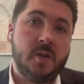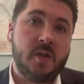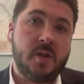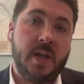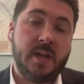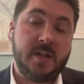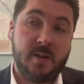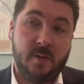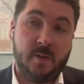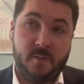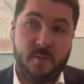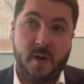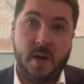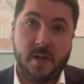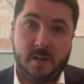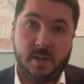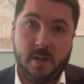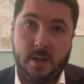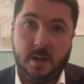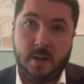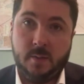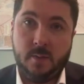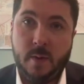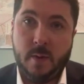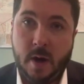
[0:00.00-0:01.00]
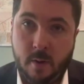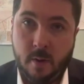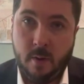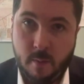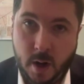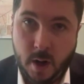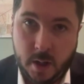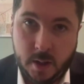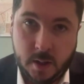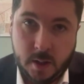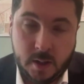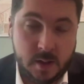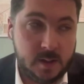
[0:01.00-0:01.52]
So that's the first thing to bear
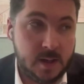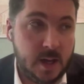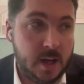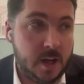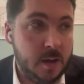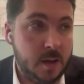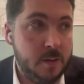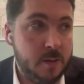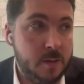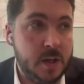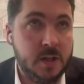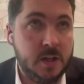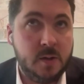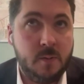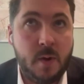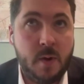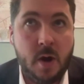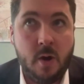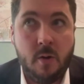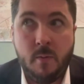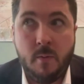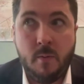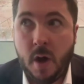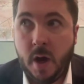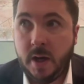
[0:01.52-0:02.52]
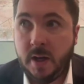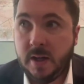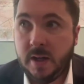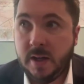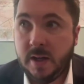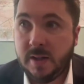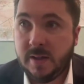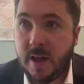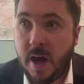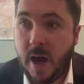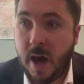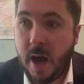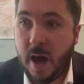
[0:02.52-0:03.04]
in mind. The second thing to bear in
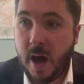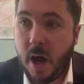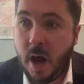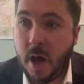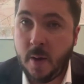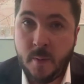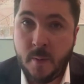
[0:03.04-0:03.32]
mind is that